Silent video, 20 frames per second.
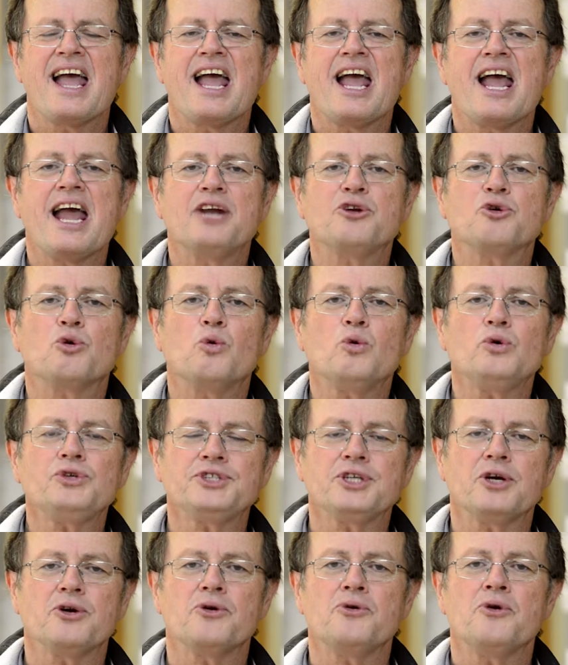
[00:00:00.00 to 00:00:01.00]
And
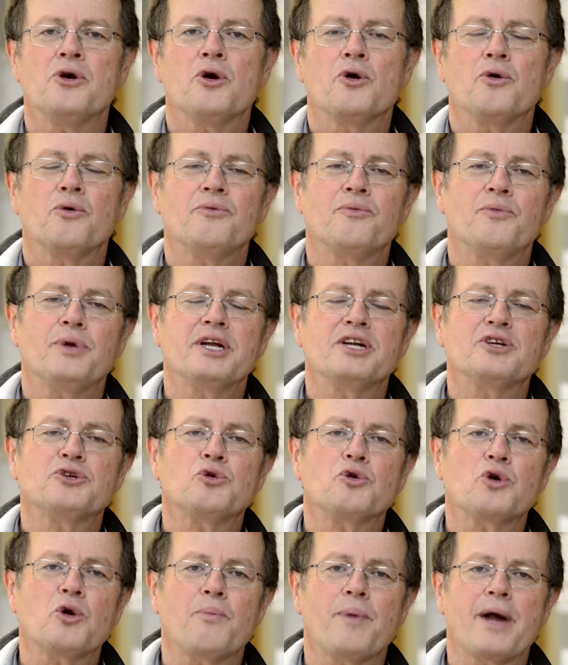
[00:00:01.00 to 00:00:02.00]
also, we're going to
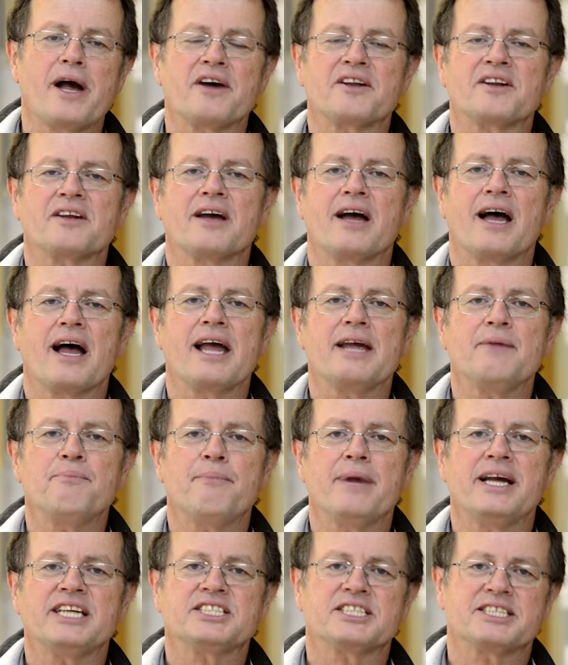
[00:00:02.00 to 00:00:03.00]
talk about a
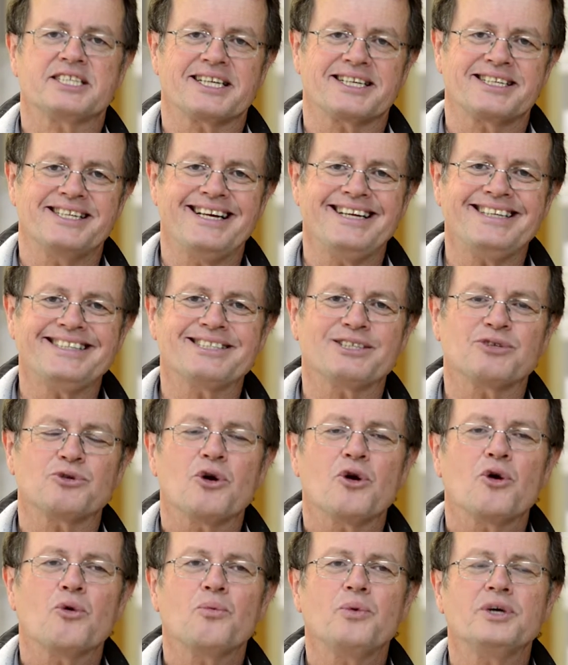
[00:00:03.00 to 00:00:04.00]
matchstick test,
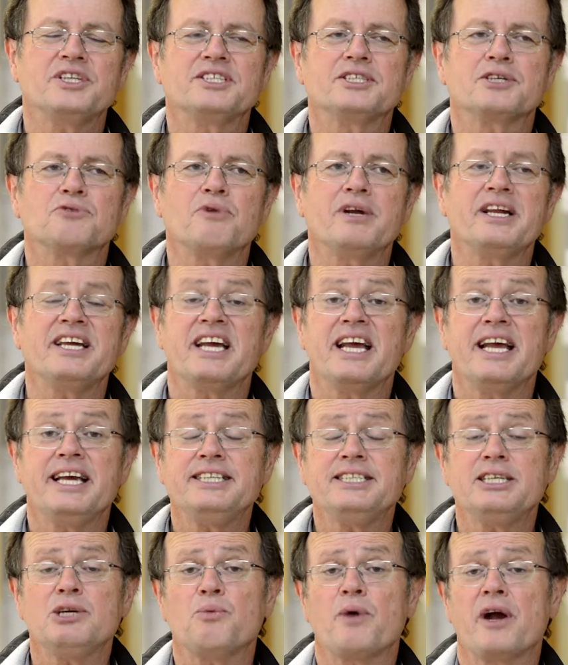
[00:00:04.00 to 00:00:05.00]
which is a really
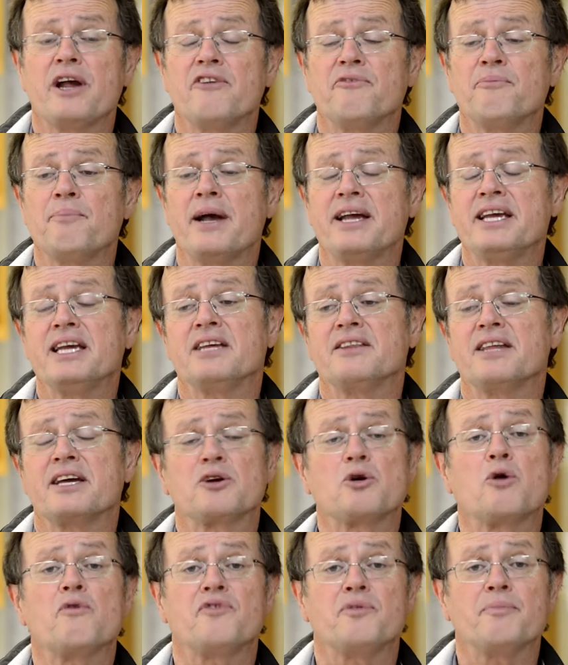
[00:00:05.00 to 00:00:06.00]
easy way of making that
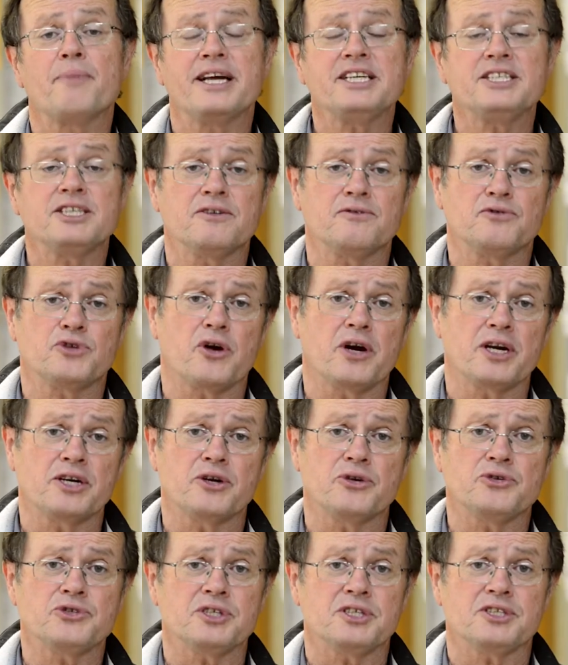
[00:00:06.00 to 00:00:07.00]
confirmation of
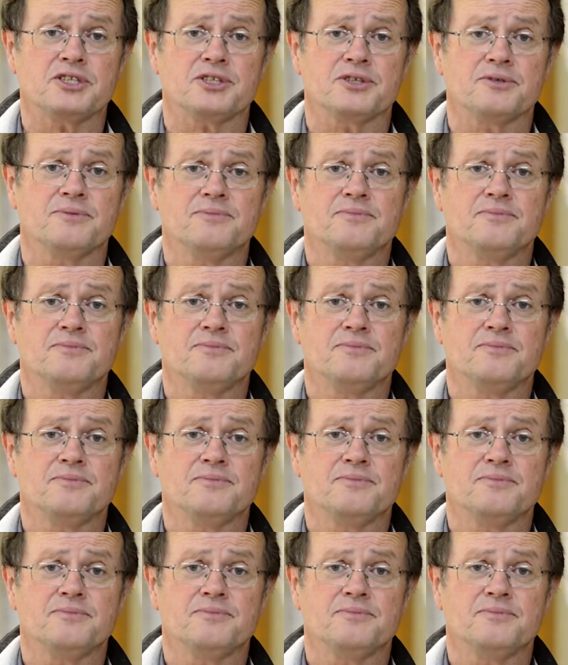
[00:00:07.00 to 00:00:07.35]
diagnosis.